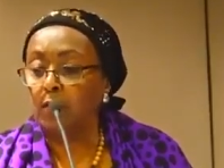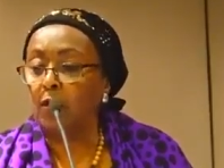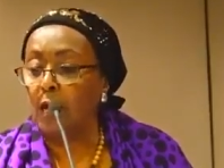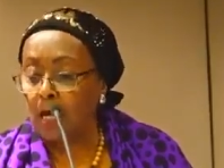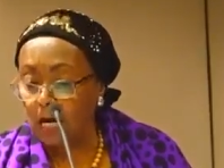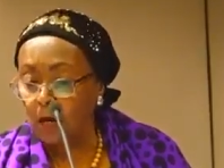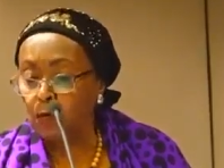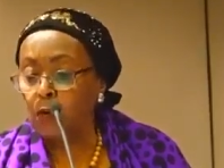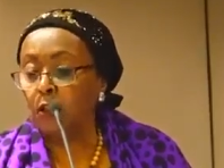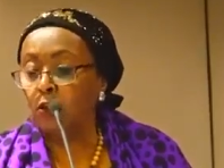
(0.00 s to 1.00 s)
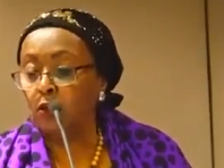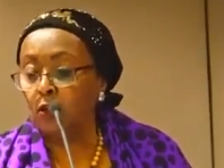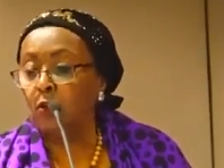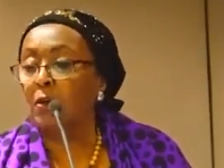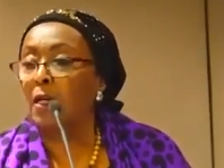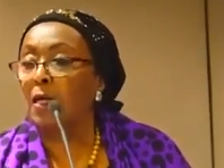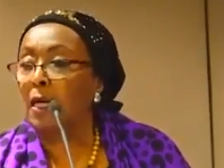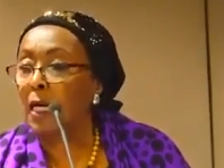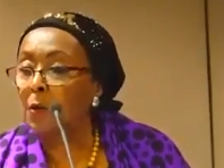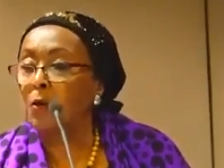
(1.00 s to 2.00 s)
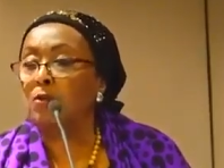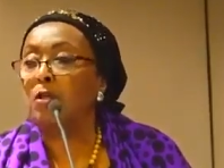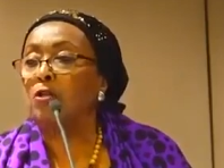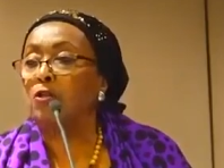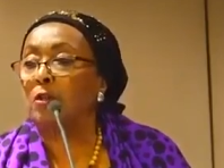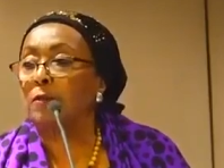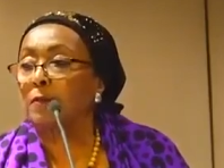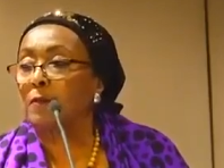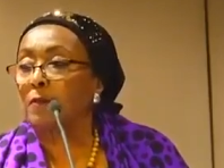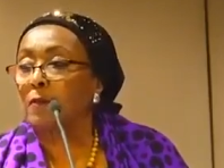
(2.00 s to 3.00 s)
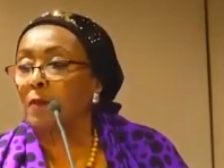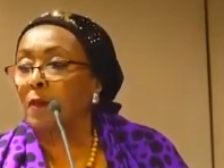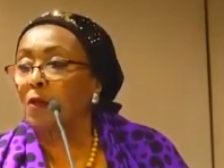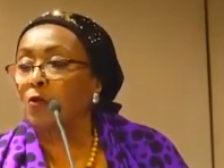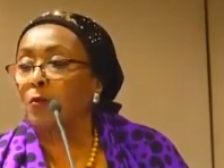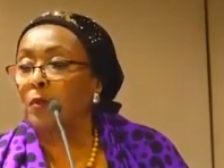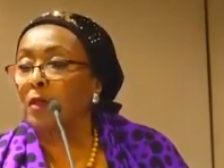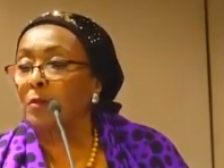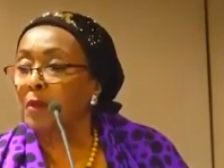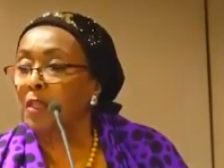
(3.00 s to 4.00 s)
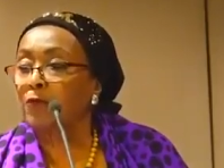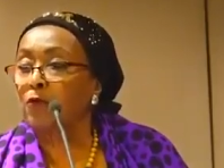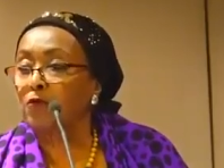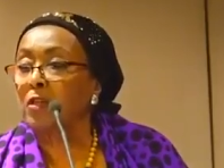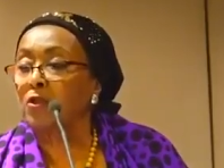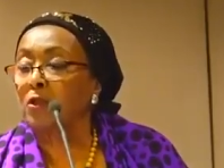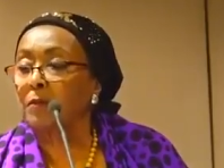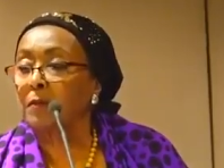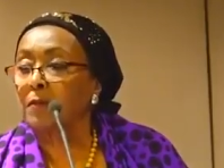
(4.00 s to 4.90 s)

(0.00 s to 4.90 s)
on how we can turn our region into a peaceful region.